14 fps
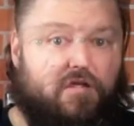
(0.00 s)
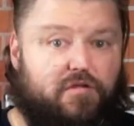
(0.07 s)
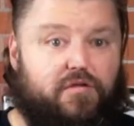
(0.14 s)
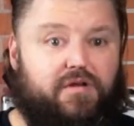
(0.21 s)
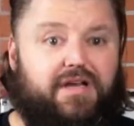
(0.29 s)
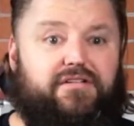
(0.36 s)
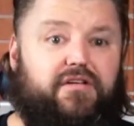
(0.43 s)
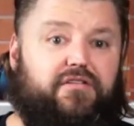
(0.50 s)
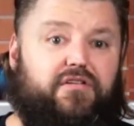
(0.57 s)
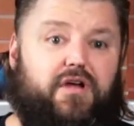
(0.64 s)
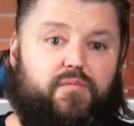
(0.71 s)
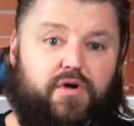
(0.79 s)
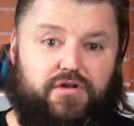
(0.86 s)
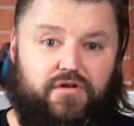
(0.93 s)
You need to
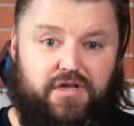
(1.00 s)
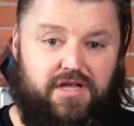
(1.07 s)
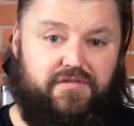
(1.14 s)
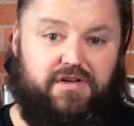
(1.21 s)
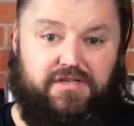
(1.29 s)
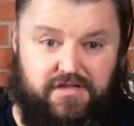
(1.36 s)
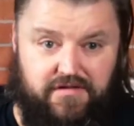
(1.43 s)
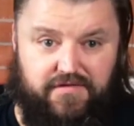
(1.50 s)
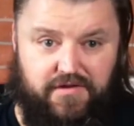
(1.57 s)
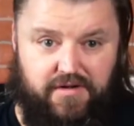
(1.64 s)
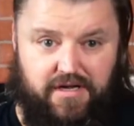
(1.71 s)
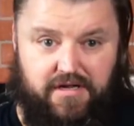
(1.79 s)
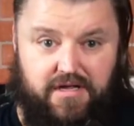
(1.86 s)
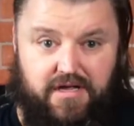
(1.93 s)
decide what you're giving to the
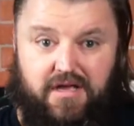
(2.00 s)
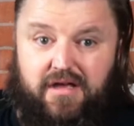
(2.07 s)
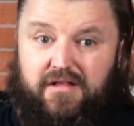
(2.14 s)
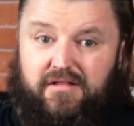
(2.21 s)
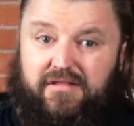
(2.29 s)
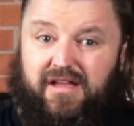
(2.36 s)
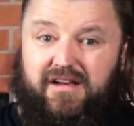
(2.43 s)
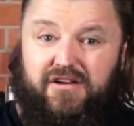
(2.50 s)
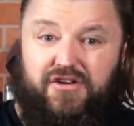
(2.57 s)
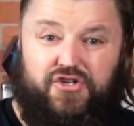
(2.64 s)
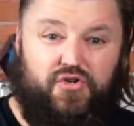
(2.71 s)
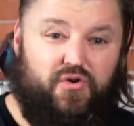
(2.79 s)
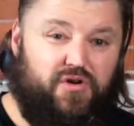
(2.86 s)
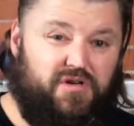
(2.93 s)
viewer. Then in a
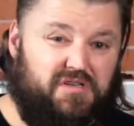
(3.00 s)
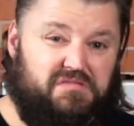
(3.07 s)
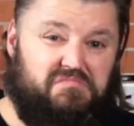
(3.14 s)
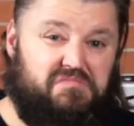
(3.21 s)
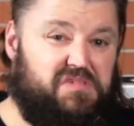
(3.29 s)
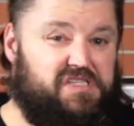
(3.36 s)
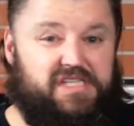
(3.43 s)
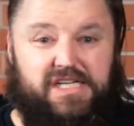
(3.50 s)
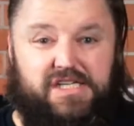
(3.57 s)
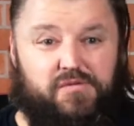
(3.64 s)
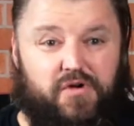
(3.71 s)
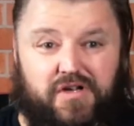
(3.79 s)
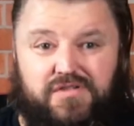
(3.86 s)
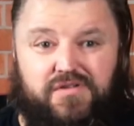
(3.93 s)
short 6
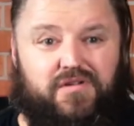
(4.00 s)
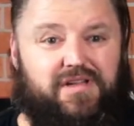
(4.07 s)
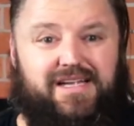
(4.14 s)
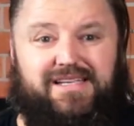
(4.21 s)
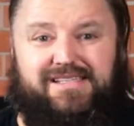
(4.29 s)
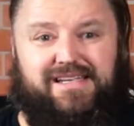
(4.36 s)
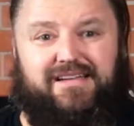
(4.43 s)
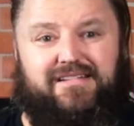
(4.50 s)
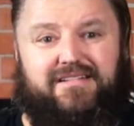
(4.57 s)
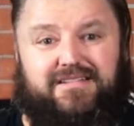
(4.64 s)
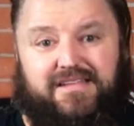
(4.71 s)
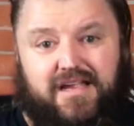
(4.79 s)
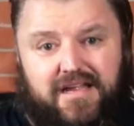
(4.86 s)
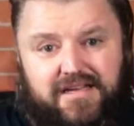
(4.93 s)
words or less
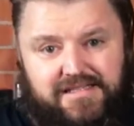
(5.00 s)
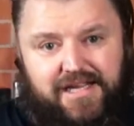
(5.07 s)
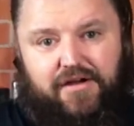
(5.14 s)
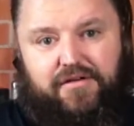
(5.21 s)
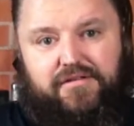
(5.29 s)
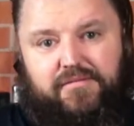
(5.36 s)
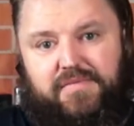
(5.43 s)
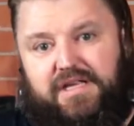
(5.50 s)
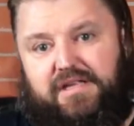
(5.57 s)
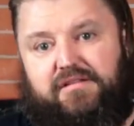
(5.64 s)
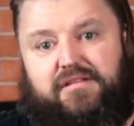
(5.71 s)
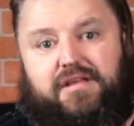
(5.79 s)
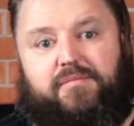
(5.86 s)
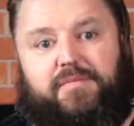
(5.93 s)
sentence, tell them in
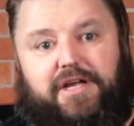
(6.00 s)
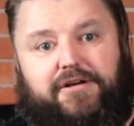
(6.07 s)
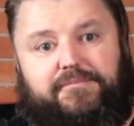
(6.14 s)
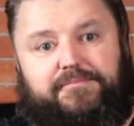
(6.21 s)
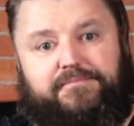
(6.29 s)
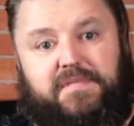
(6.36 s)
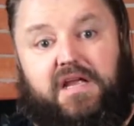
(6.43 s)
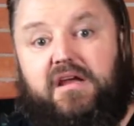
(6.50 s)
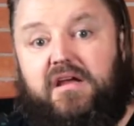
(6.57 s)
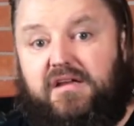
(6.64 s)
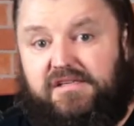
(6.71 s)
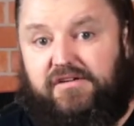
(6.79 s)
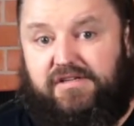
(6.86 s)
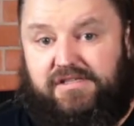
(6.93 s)
the thumbnail.
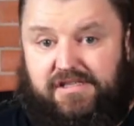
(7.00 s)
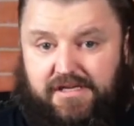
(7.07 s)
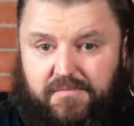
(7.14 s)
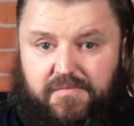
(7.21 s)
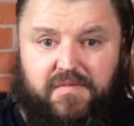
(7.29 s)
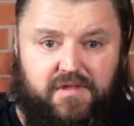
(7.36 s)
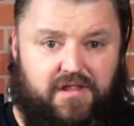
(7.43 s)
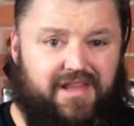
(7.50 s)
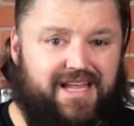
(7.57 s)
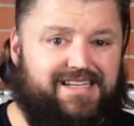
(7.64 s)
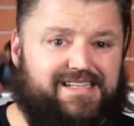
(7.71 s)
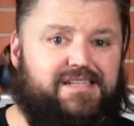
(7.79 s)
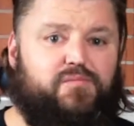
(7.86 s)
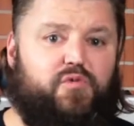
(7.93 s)
Seriously,
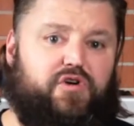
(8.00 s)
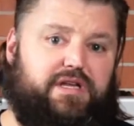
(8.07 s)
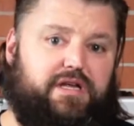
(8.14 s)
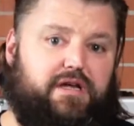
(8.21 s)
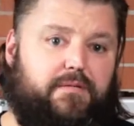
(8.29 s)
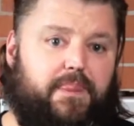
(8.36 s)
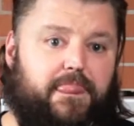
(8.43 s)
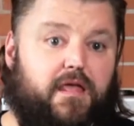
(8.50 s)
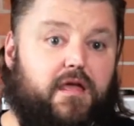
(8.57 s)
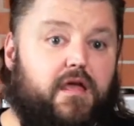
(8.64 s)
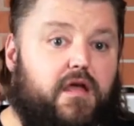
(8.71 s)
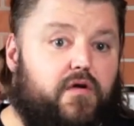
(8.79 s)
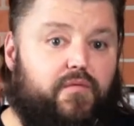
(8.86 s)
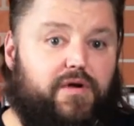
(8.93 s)
less is more here.
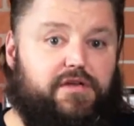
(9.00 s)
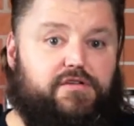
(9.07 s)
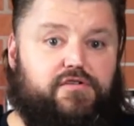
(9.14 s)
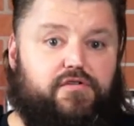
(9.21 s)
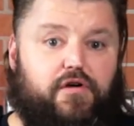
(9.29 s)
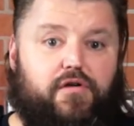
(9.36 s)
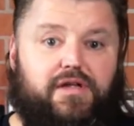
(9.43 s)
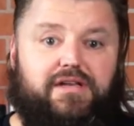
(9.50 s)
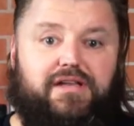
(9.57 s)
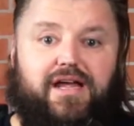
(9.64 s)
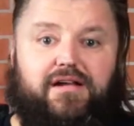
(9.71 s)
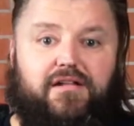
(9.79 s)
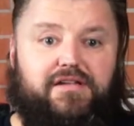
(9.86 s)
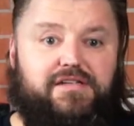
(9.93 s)
When you're scrolling
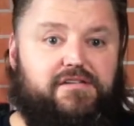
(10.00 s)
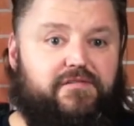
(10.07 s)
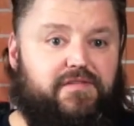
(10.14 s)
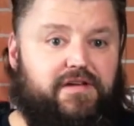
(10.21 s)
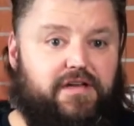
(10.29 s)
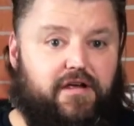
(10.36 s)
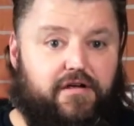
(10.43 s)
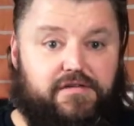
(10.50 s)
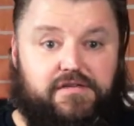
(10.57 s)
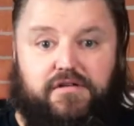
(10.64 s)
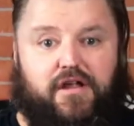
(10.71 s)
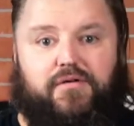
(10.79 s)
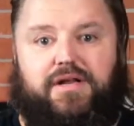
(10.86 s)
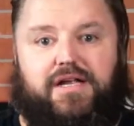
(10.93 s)
down a list of
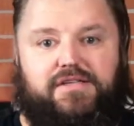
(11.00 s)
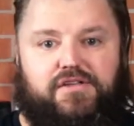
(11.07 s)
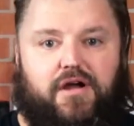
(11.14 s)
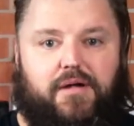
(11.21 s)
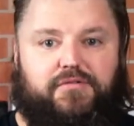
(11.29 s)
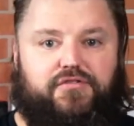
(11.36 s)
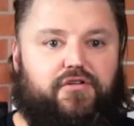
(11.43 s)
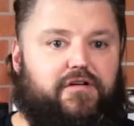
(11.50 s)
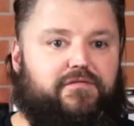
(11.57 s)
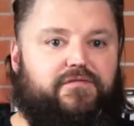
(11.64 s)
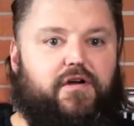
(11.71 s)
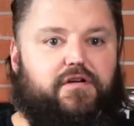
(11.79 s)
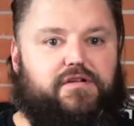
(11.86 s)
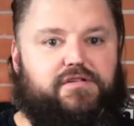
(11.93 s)
videos, no one has time to try and
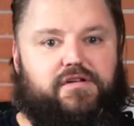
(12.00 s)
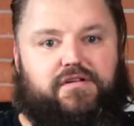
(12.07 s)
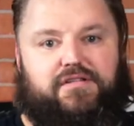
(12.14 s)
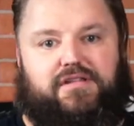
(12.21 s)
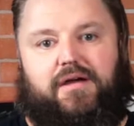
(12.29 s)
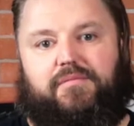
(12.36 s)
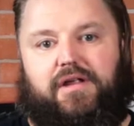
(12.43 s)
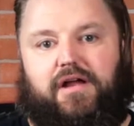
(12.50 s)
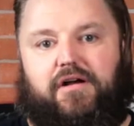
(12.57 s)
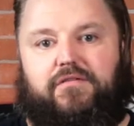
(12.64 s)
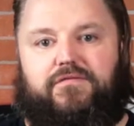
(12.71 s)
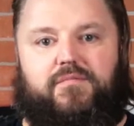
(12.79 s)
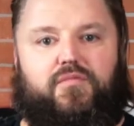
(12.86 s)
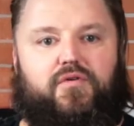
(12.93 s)
focus on a thumbnail
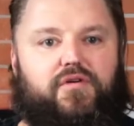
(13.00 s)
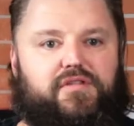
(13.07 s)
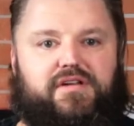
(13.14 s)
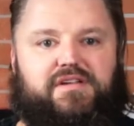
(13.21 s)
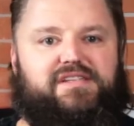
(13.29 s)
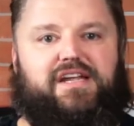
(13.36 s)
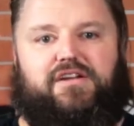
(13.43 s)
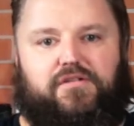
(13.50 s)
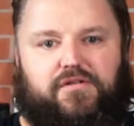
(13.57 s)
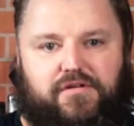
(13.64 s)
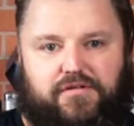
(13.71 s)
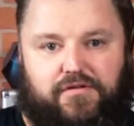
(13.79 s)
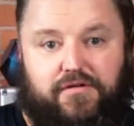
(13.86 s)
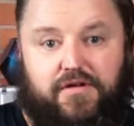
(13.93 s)
for more than a second
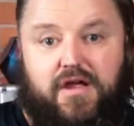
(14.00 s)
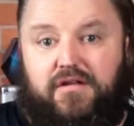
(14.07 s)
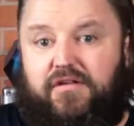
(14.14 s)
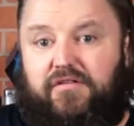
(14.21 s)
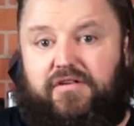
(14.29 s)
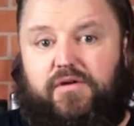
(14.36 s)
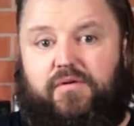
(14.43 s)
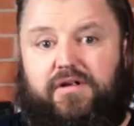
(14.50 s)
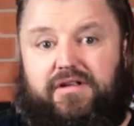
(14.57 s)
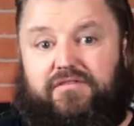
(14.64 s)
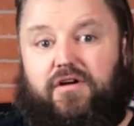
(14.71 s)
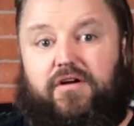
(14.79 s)
or 2 to see what it's